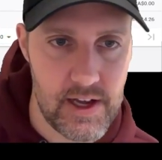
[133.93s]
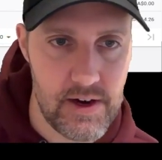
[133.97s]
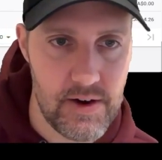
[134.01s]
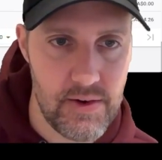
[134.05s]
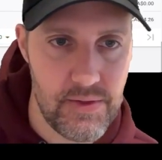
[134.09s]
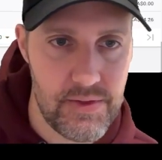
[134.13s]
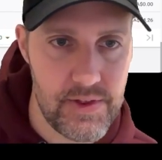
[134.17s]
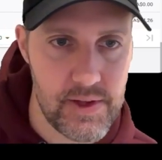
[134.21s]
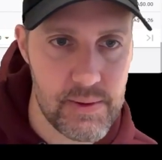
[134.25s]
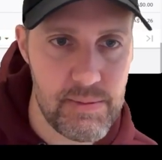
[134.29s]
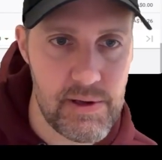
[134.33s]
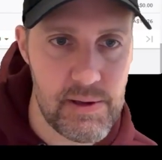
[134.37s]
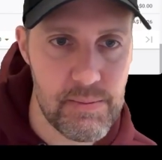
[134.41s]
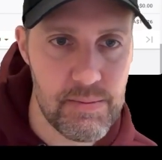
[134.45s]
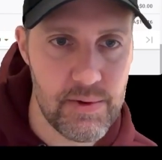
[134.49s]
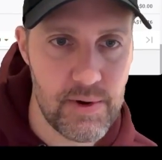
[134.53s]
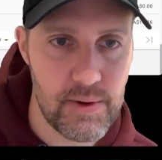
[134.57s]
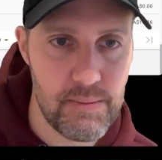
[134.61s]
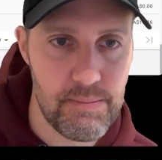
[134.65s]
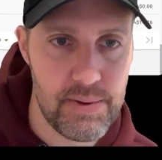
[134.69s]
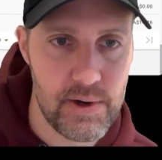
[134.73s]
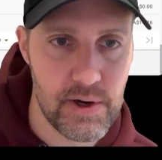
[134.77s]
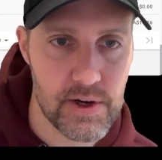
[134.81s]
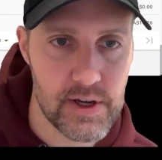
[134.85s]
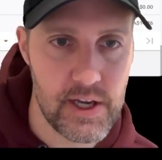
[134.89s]
think people are
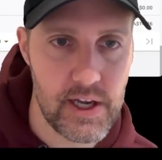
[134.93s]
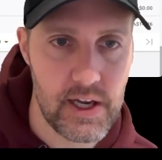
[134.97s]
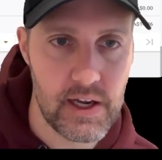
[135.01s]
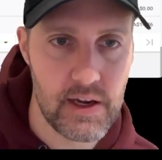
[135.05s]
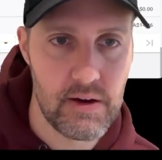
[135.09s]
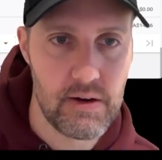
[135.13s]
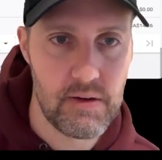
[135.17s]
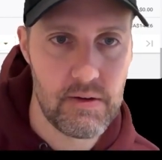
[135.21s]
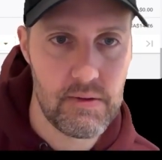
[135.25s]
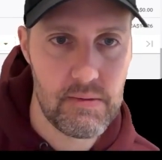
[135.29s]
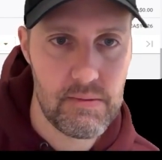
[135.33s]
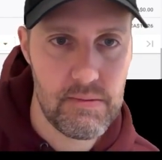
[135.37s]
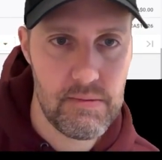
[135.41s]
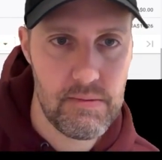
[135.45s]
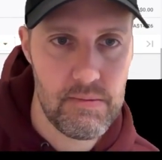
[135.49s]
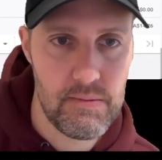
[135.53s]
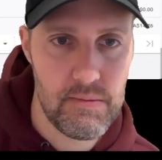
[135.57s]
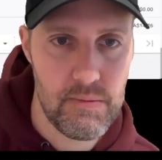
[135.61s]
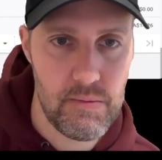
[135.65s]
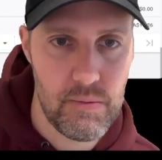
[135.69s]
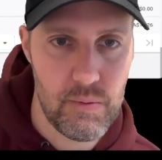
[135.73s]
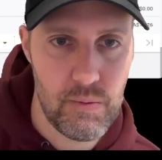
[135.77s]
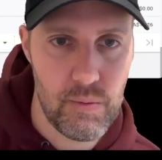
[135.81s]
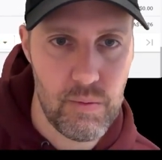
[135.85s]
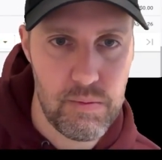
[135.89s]
booking
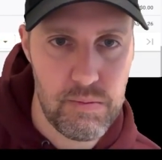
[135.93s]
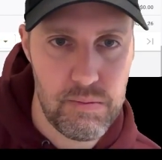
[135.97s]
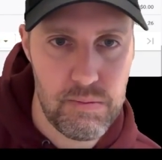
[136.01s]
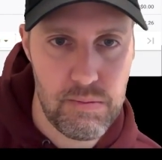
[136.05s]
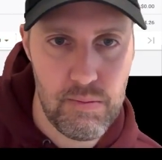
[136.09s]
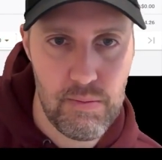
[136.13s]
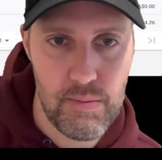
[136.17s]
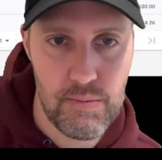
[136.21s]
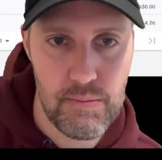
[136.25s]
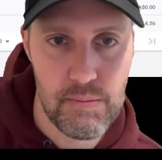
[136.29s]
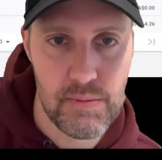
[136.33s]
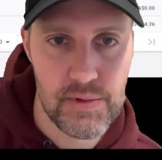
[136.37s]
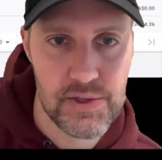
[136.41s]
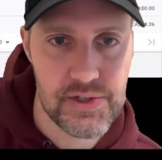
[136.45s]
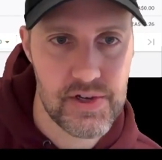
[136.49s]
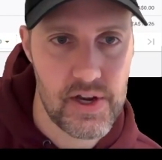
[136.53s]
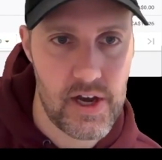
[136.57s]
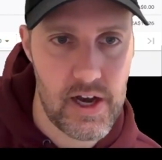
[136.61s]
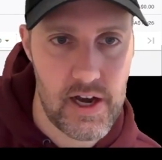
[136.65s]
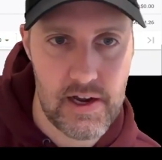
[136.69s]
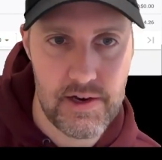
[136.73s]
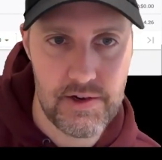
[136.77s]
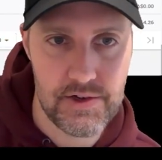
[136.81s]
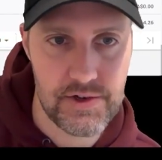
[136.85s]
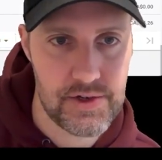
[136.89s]

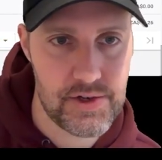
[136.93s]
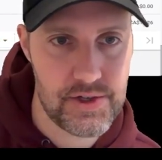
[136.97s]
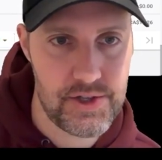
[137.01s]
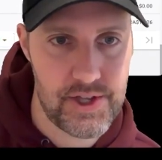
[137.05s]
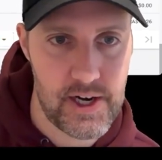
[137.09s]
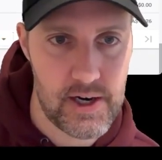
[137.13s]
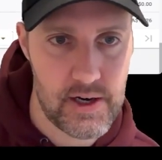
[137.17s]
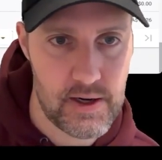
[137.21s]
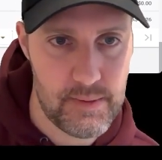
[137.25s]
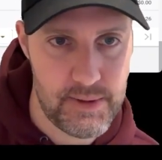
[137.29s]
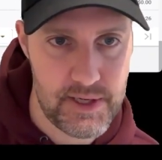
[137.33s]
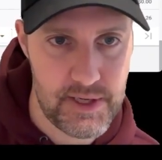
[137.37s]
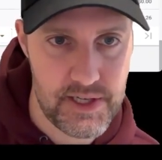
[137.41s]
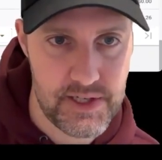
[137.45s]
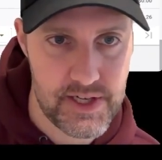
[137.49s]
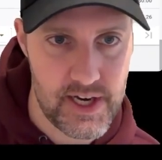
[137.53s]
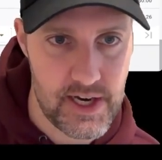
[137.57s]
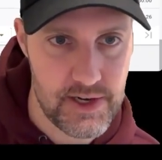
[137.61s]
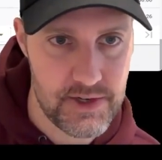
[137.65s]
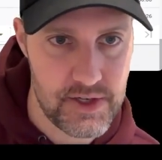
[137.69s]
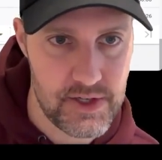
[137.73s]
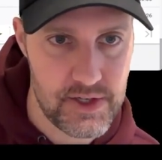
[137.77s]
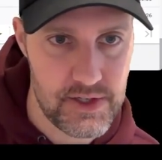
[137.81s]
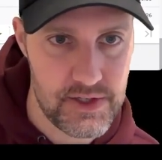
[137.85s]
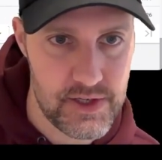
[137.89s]
massage therapy
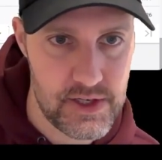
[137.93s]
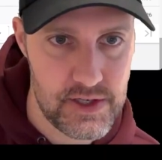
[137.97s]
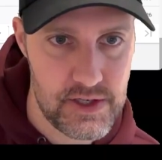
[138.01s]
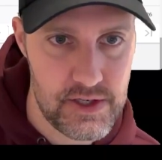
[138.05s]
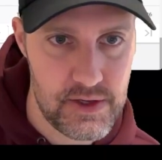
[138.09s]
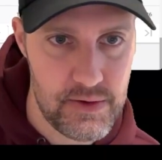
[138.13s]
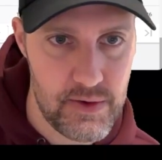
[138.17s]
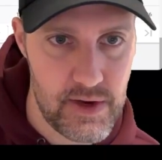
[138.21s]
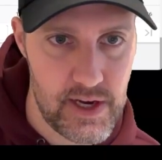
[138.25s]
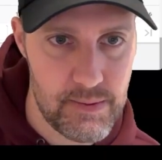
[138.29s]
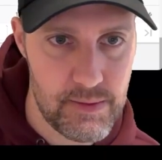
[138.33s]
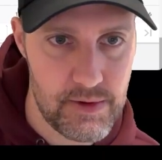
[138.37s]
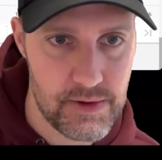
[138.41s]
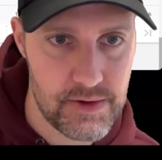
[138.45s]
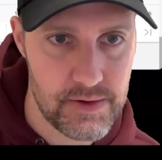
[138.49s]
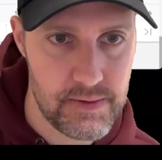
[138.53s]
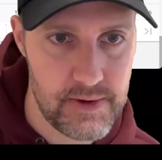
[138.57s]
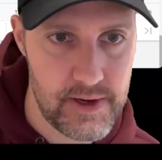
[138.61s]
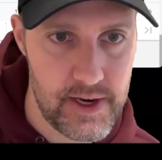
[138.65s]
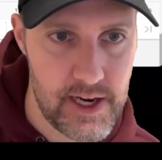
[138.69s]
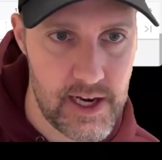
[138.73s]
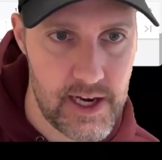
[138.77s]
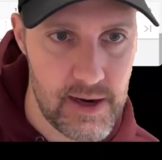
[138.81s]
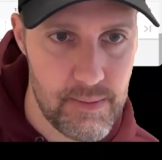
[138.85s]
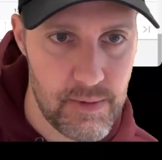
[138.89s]
sessions at 2 a.m. to
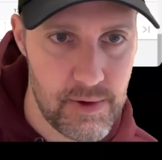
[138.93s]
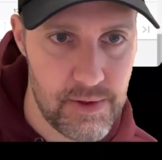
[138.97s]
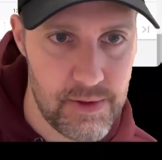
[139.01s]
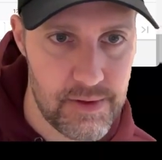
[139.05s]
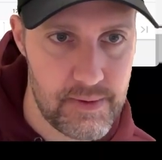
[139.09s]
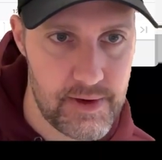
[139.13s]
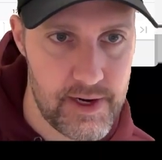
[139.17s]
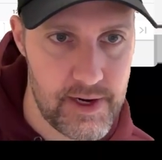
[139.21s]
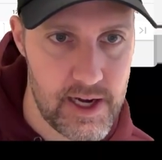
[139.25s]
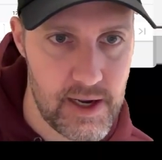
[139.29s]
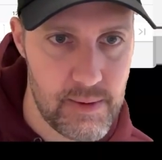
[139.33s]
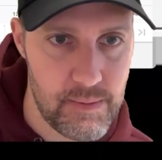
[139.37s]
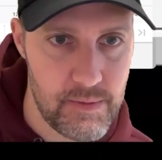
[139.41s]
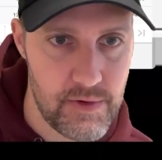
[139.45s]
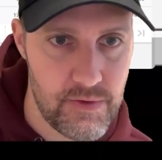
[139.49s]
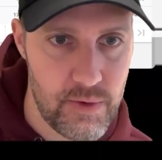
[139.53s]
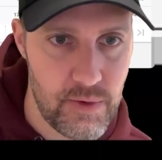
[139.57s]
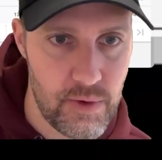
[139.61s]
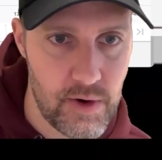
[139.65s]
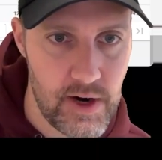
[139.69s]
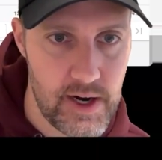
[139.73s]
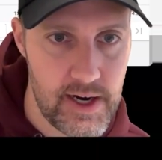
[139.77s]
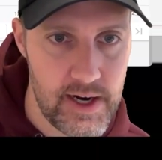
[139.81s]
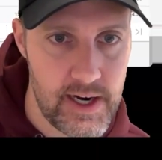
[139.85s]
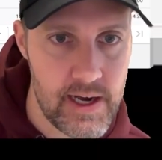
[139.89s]
3 a.m. or 3 a.m. to
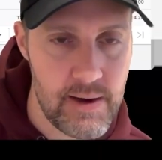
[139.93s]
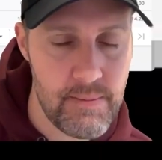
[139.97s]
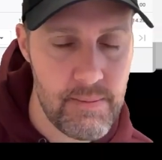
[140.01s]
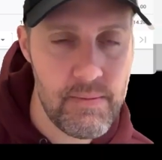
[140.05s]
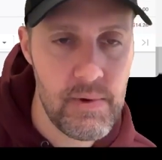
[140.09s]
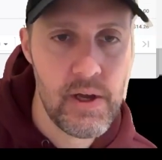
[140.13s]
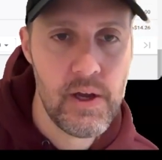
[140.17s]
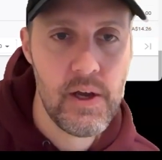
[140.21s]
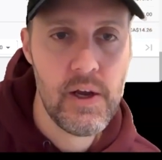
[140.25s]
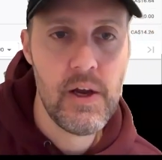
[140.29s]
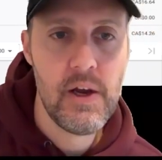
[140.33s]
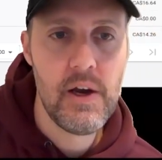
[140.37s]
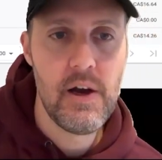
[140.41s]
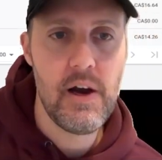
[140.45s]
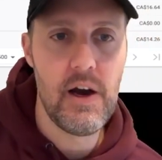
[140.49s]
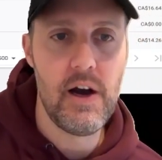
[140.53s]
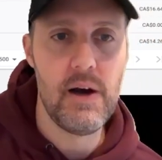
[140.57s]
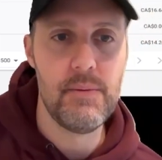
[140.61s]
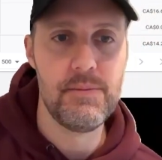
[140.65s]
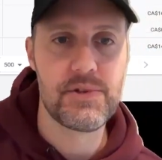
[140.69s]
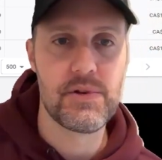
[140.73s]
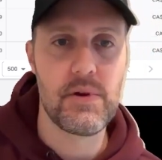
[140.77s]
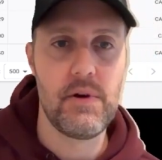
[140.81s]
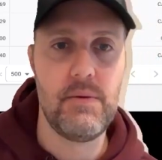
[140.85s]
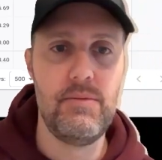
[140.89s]
4 a.m.
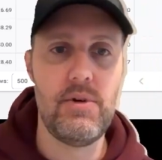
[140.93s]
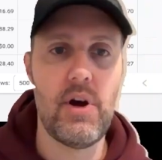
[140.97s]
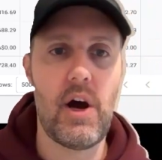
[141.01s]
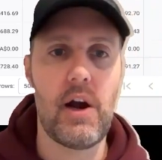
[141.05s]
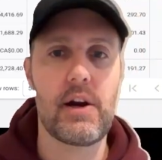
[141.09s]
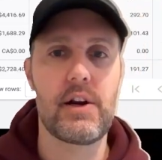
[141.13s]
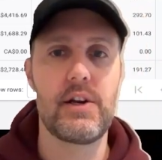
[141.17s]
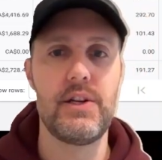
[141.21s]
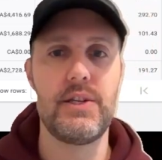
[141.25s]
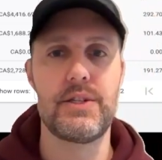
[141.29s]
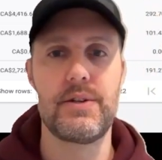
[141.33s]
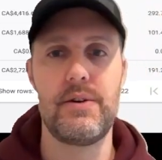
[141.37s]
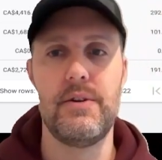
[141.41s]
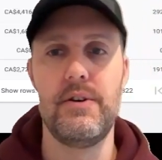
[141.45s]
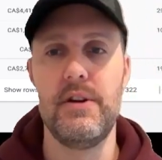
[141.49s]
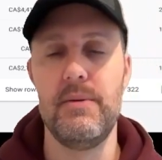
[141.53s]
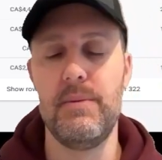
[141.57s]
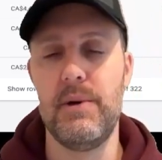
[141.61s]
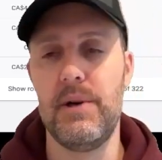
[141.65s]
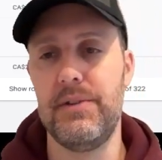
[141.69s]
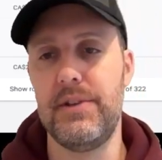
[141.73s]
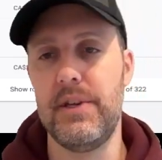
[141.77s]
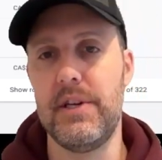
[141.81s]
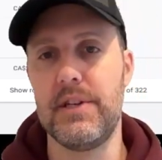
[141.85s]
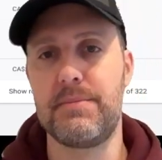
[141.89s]
So I'm not concerned
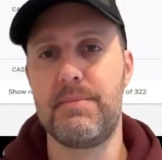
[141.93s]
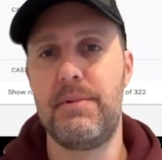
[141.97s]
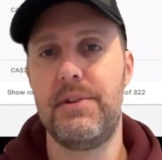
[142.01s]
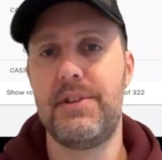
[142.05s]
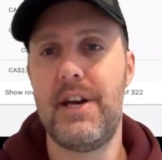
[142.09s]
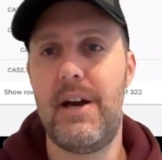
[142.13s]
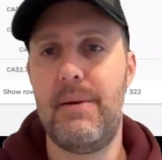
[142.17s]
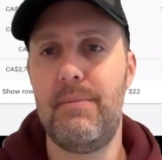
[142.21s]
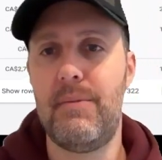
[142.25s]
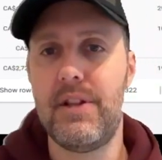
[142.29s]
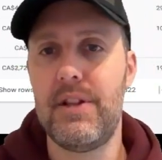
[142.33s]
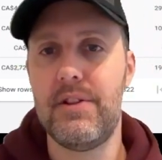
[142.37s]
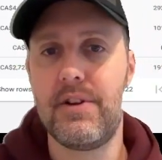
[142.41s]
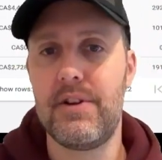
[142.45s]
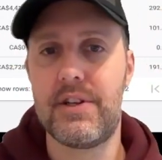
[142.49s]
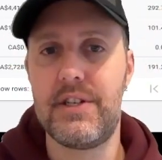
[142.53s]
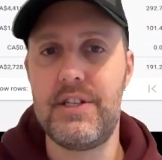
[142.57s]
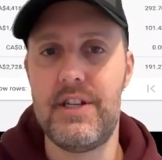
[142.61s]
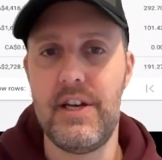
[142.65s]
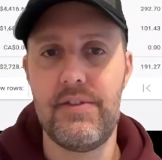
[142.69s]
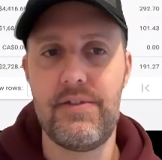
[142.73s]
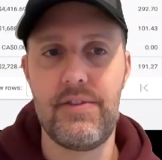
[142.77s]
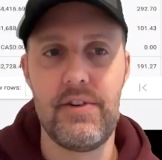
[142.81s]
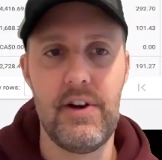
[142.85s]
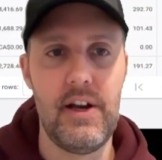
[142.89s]
about this, but that might look
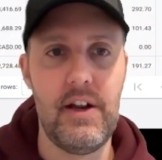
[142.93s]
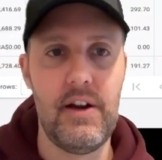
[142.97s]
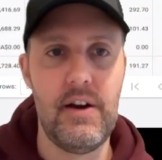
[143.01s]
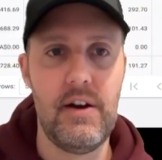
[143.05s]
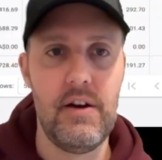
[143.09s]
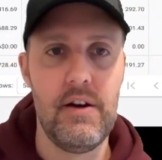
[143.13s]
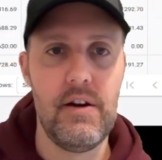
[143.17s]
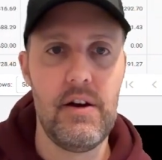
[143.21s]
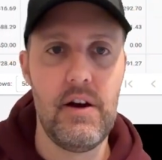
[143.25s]
different